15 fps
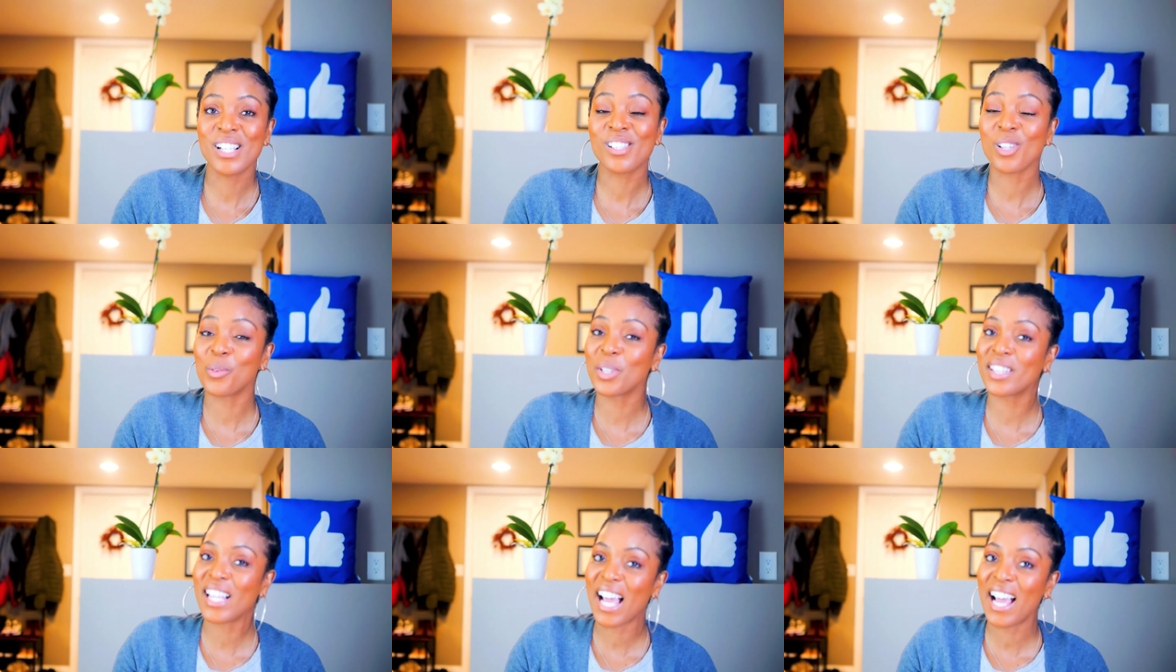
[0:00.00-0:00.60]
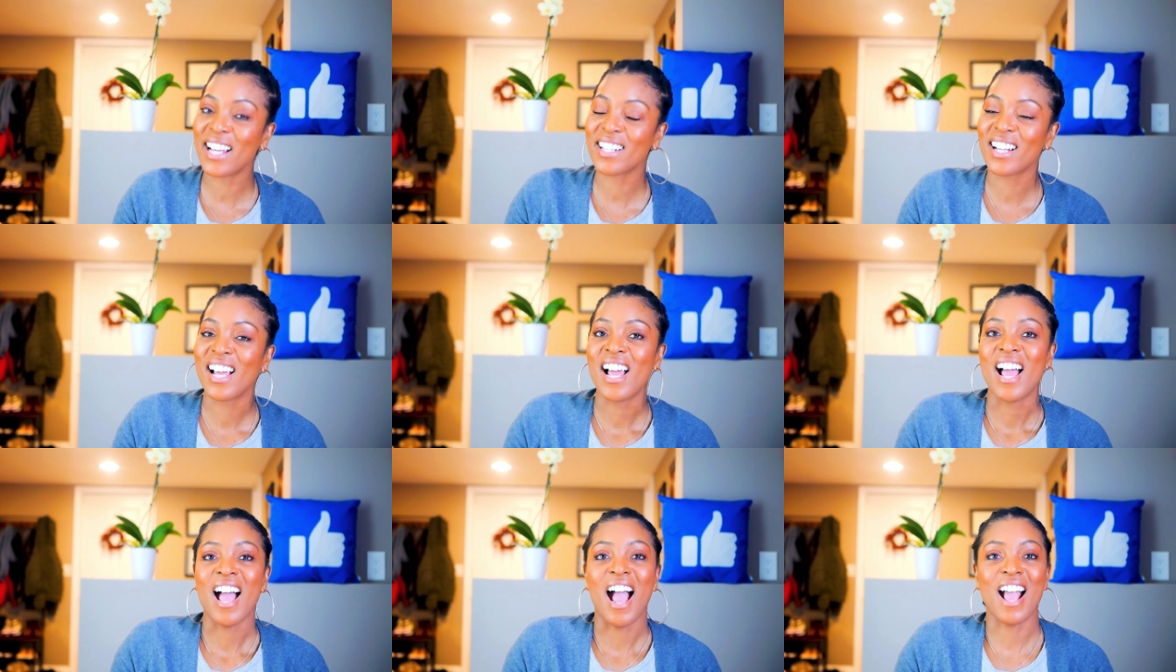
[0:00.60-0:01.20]
So with that,
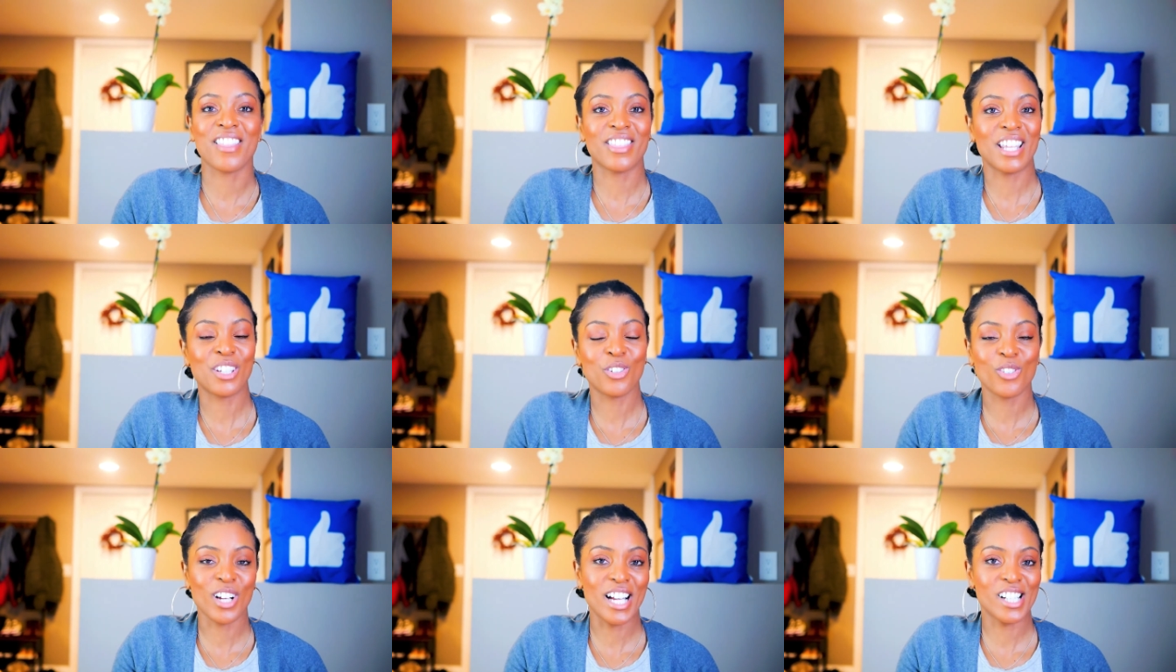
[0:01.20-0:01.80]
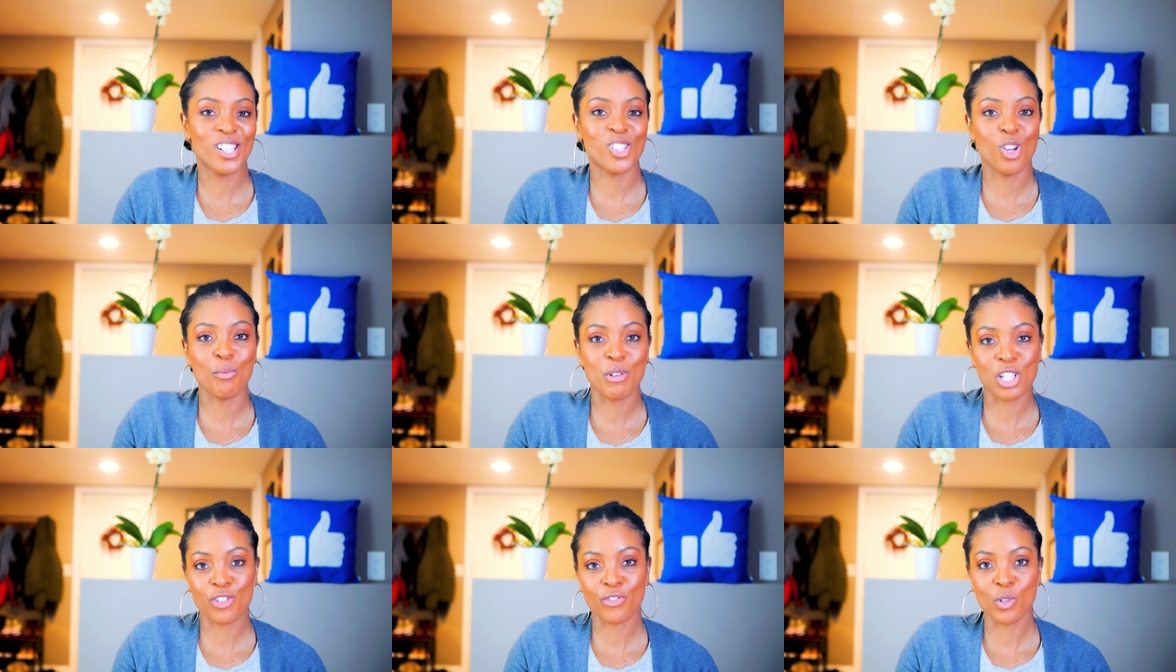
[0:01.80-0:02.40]
I thank you guys so
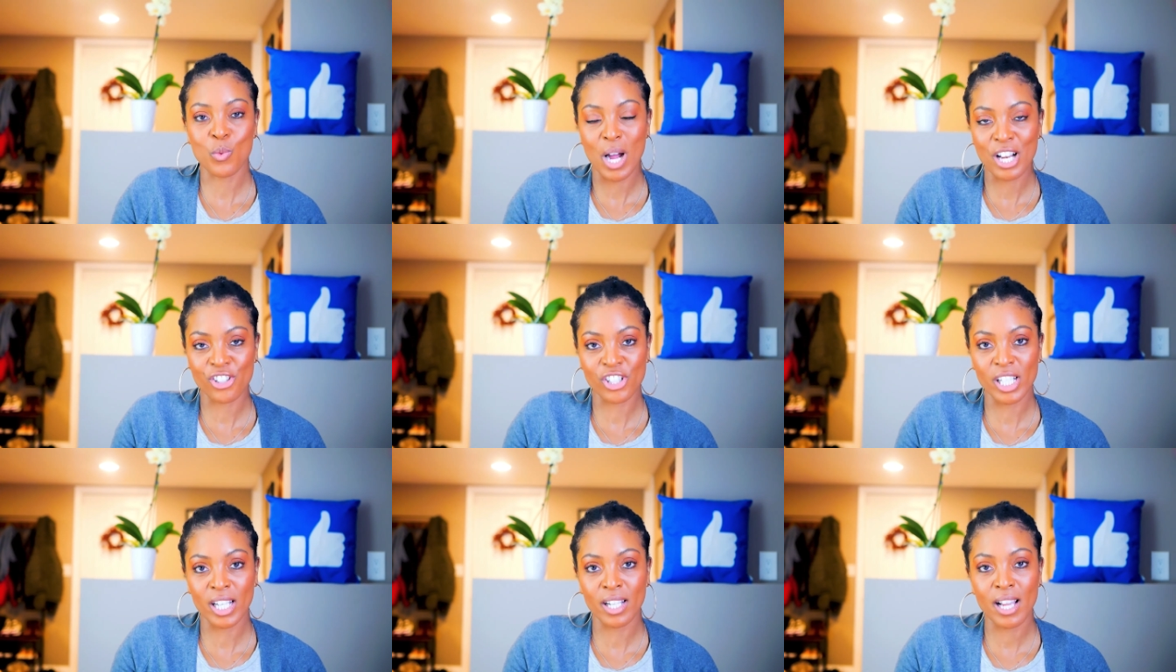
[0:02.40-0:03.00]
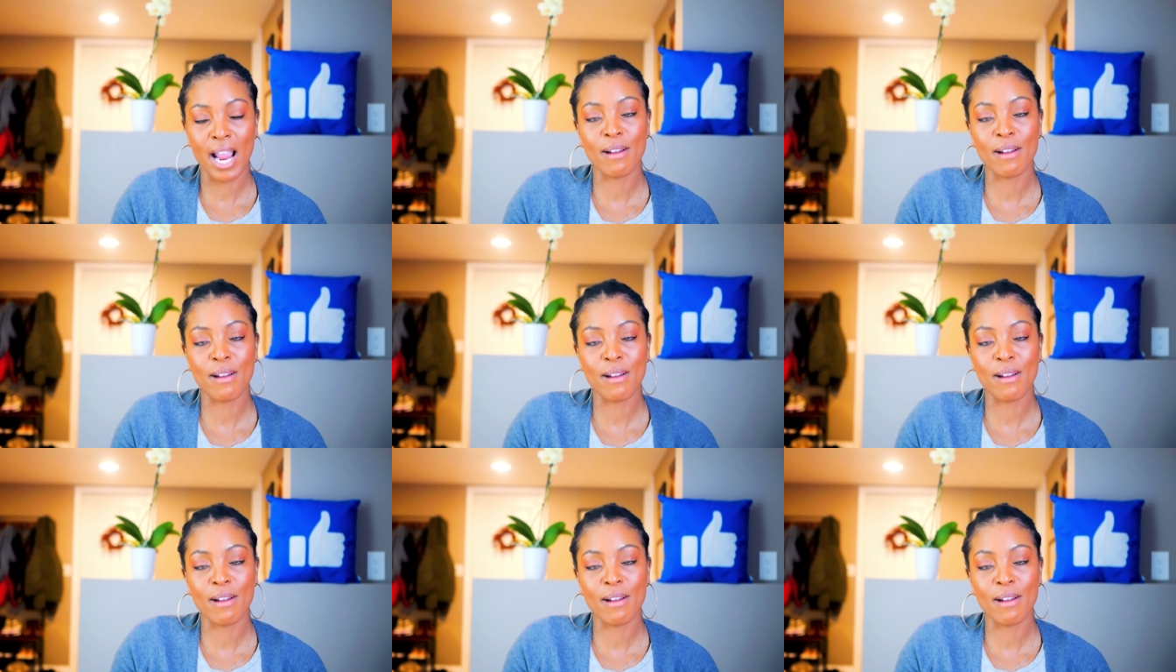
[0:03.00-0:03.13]
much for watching.